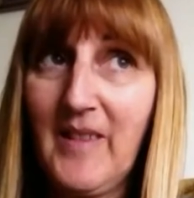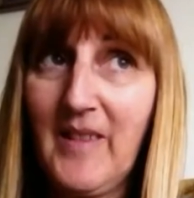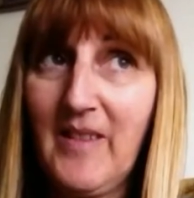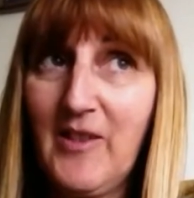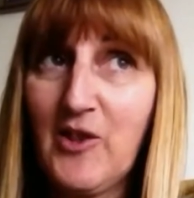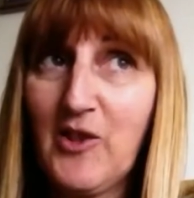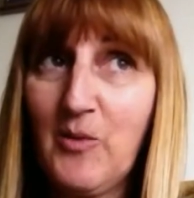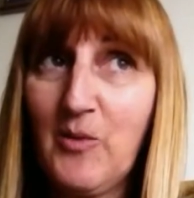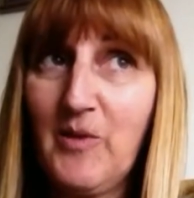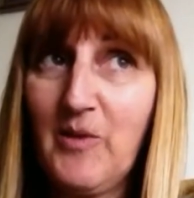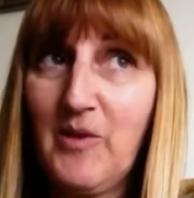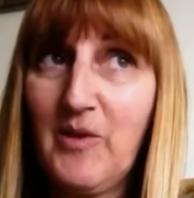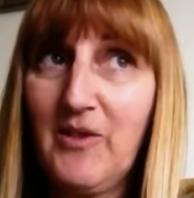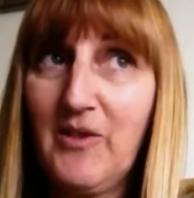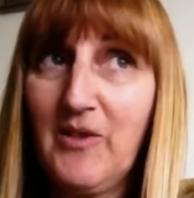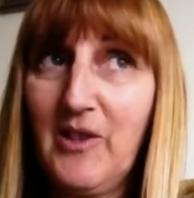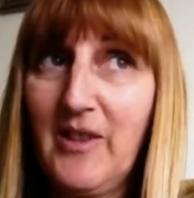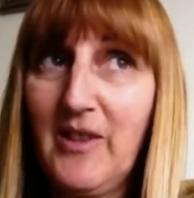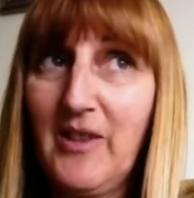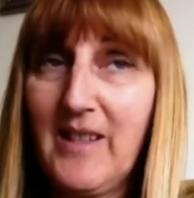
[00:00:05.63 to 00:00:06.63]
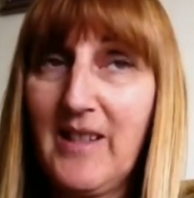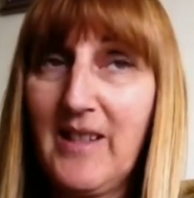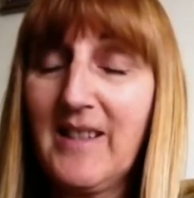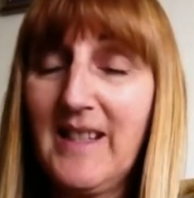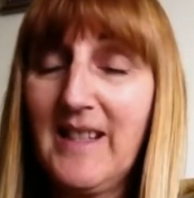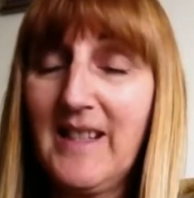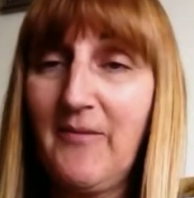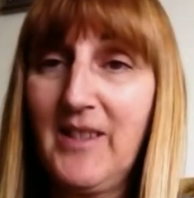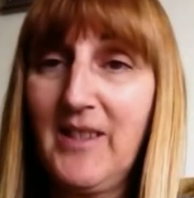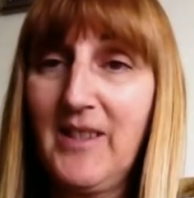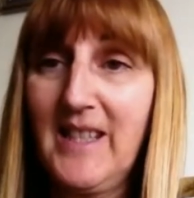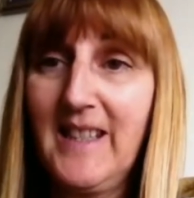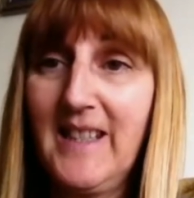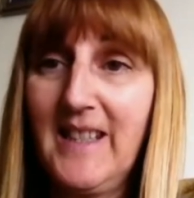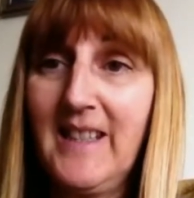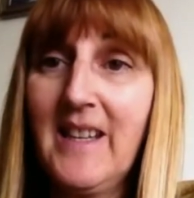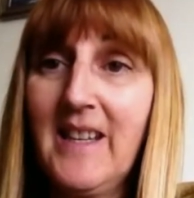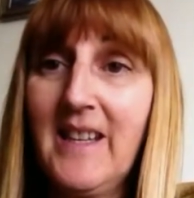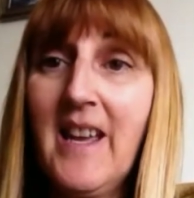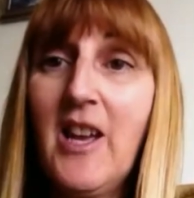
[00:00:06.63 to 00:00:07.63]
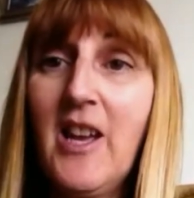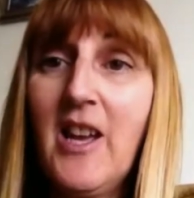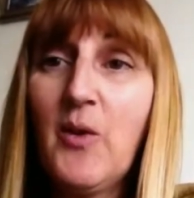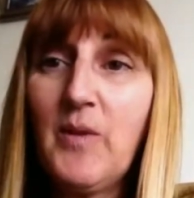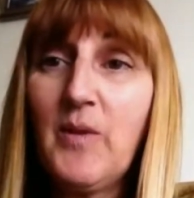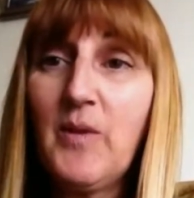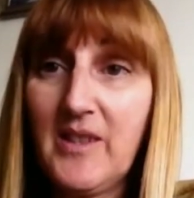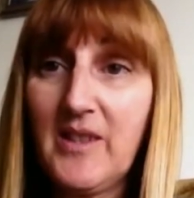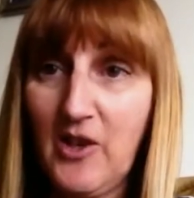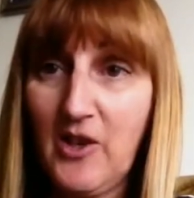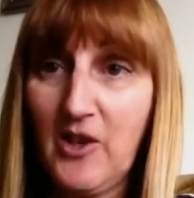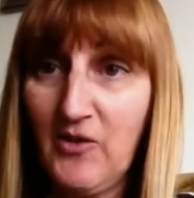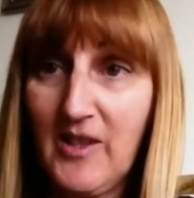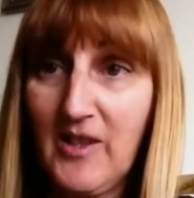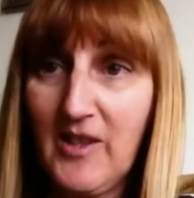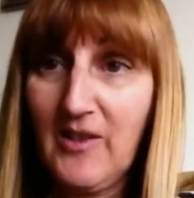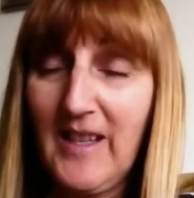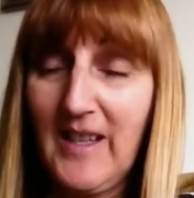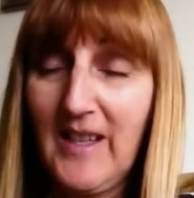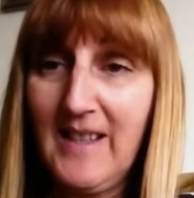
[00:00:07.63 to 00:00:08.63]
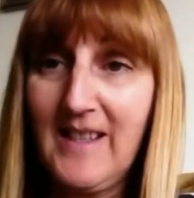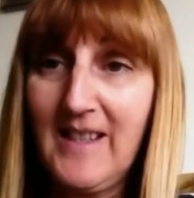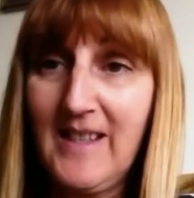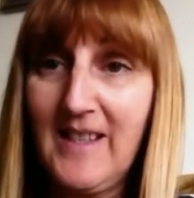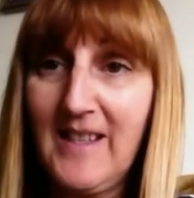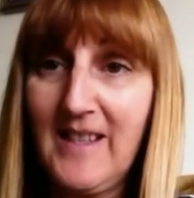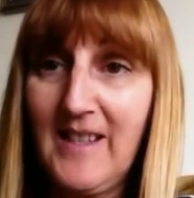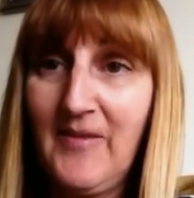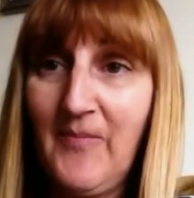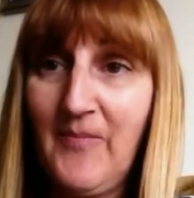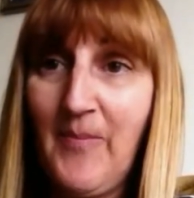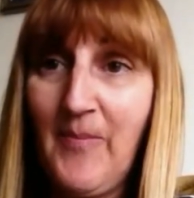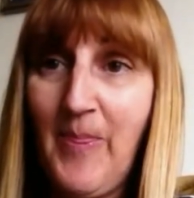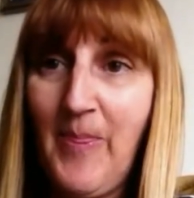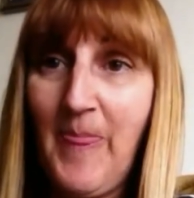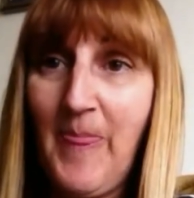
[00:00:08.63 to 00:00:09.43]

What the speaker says: the summer of 2017, with tonsil cancer.